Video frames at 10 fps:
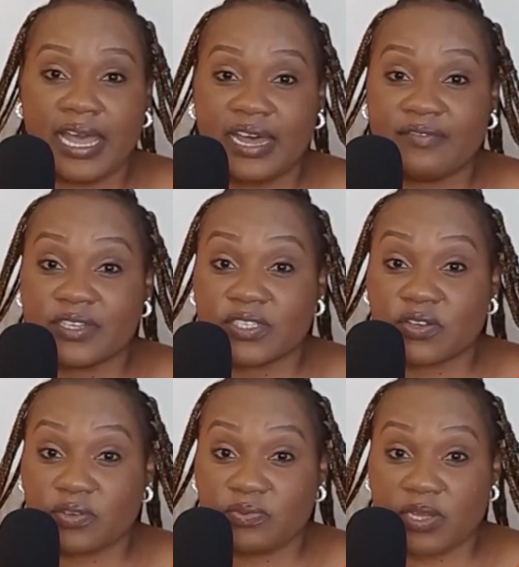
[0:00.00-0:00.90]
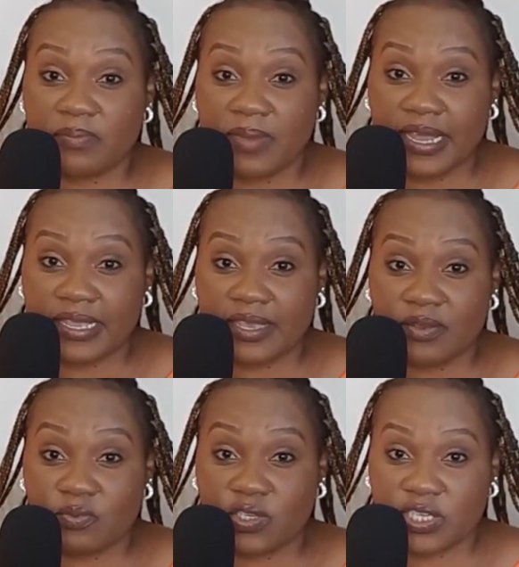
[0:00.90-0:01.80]
I have a scripture
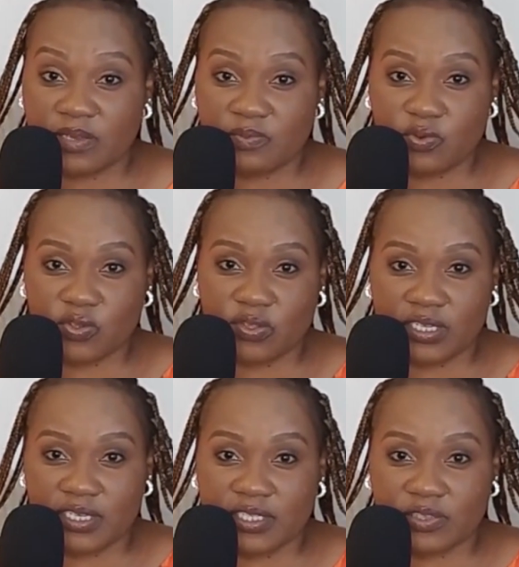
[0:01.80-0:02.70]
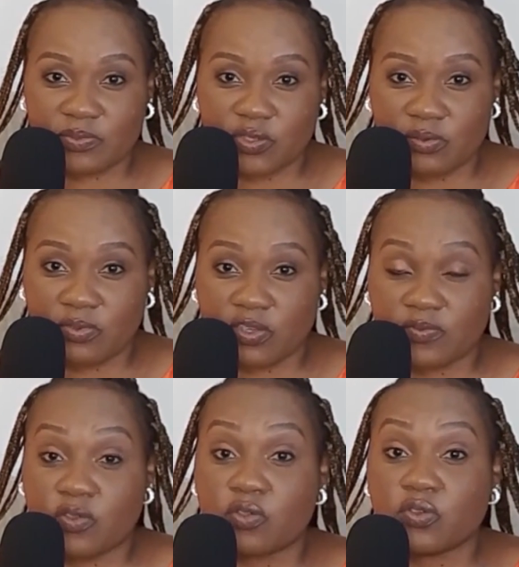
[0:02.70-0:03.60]
backing, which I'll put on the description
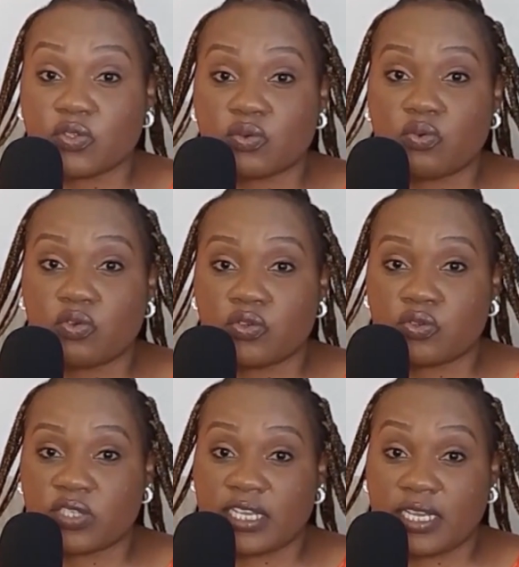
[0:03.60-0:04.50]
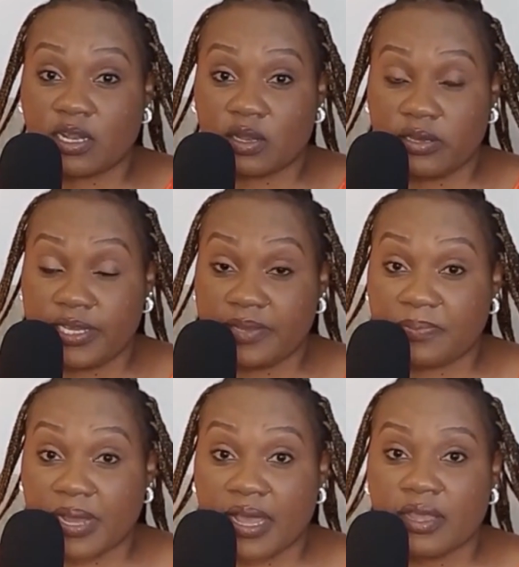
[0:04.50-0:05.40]
box. For those who want to take it
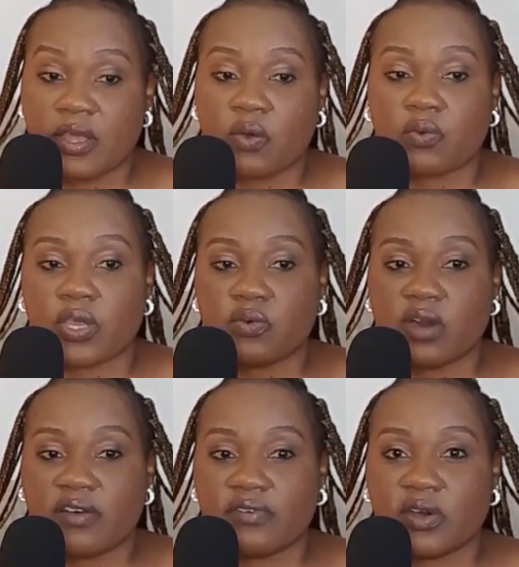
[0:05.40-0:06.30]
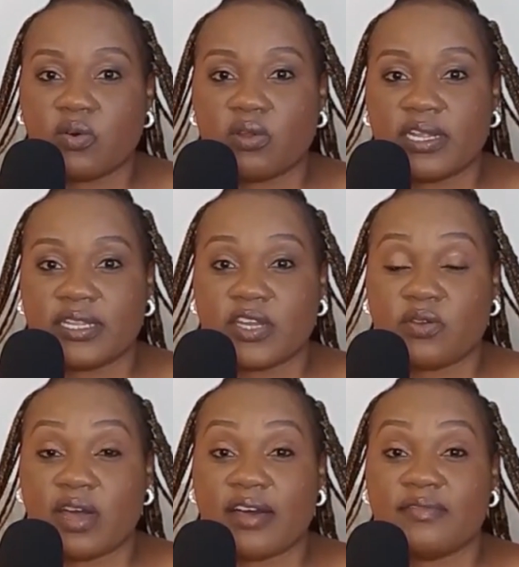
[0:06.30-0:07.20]
deeper, where you have a goal and
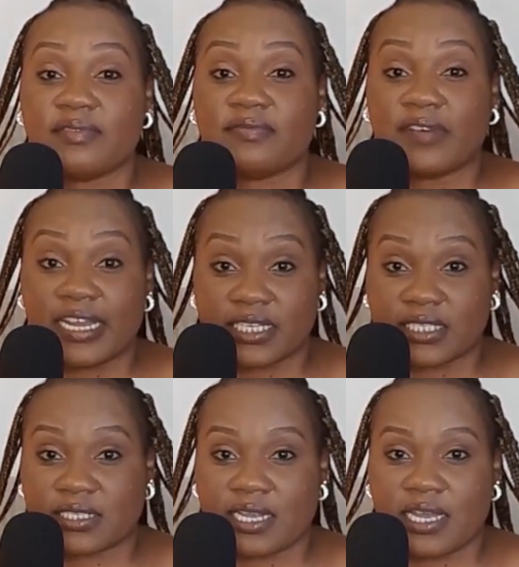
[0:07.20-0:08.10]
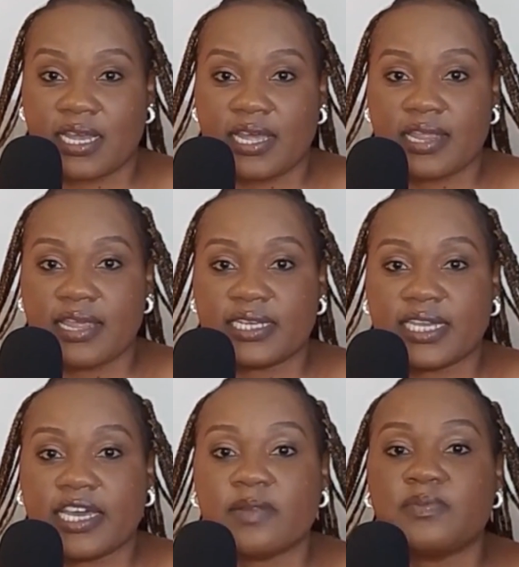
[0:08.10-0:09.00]
then you have a verse
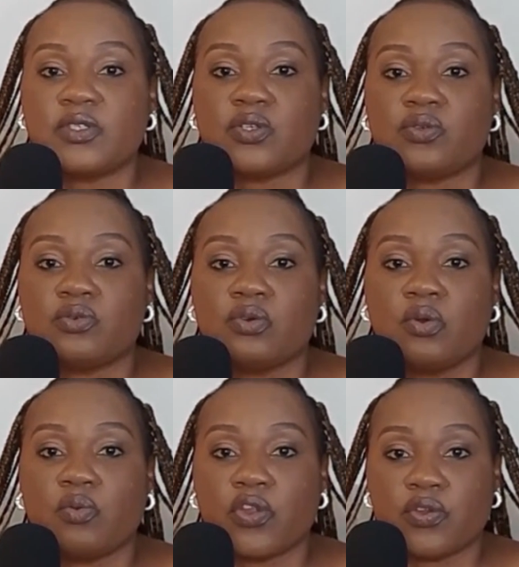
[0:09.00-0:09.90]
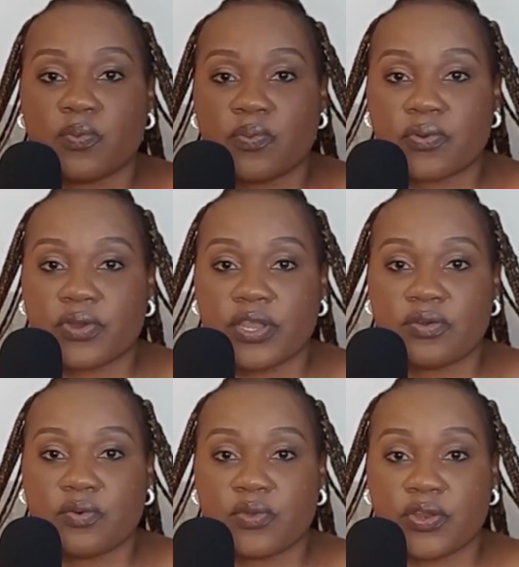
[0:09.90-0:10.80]
that helps you when you're
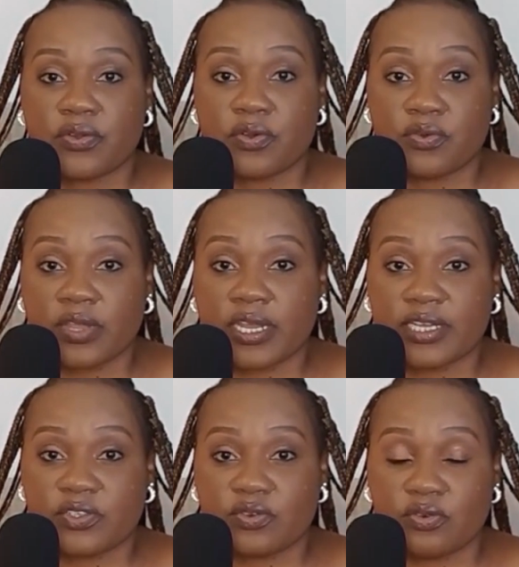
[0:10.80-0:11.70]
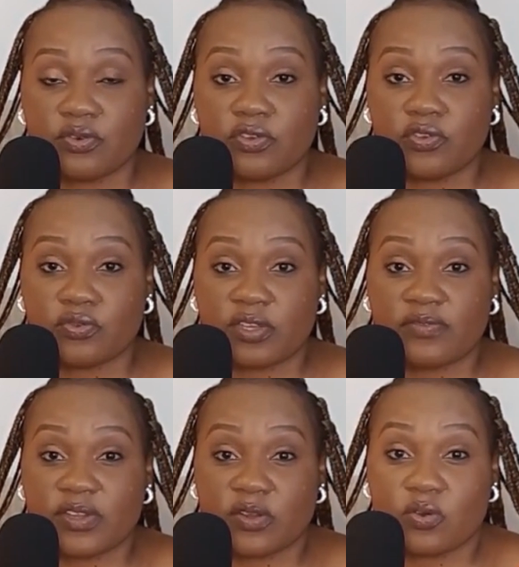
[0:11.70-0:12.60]
praying or when you're looking at your goal to
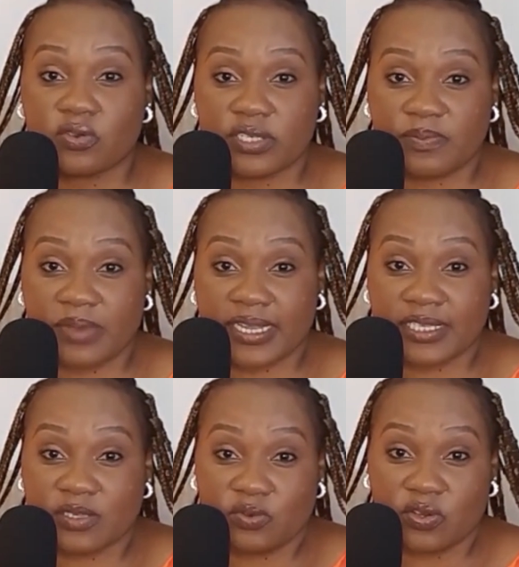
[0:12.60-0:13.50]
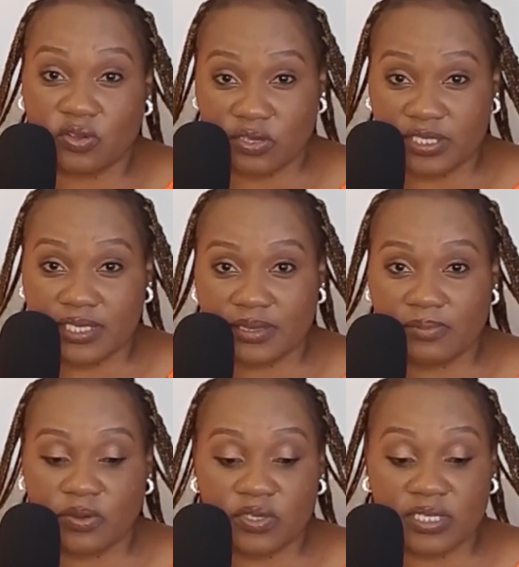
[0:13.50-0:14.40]
even go deeper and see what God says
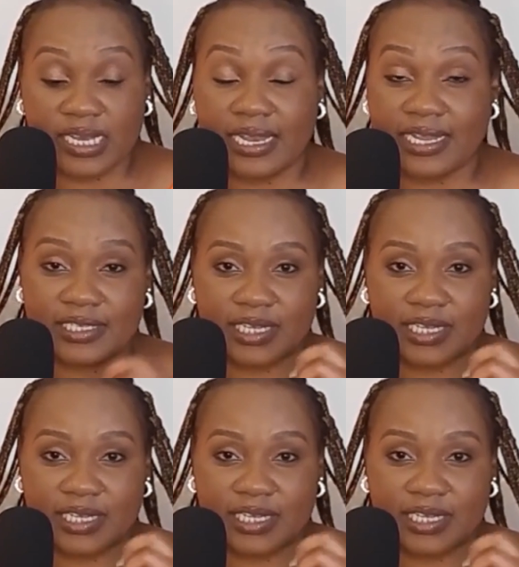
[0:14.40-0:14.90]
about it, I'll